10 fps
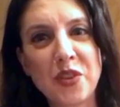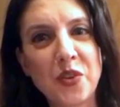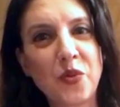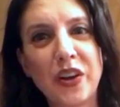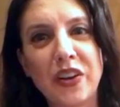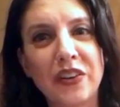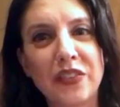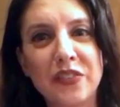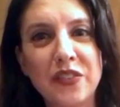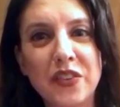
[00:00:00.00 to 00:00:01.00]
where
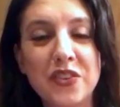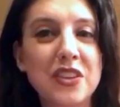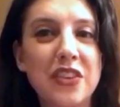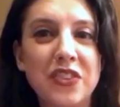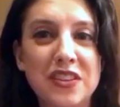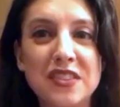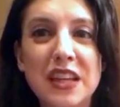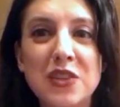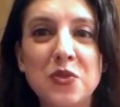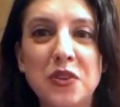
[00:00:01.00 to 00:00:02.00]
there's nothing
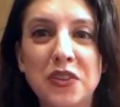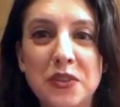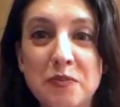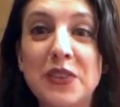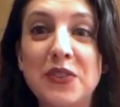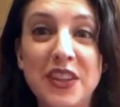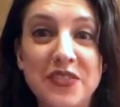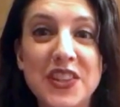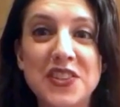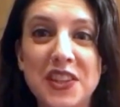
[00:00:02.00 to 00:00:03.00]
scheduled, and being really
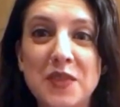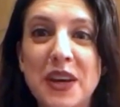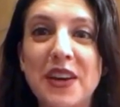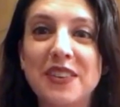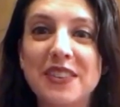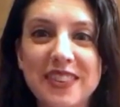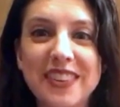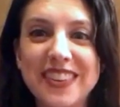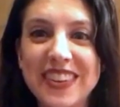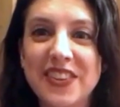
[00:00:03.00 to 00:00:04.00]
vigilant about
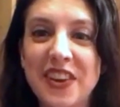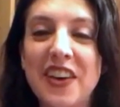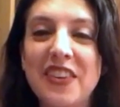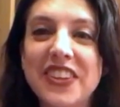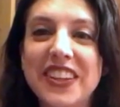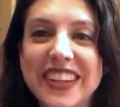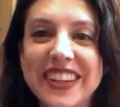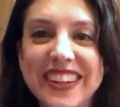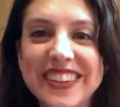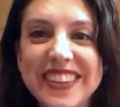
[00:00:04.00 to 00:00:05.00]
not filling it,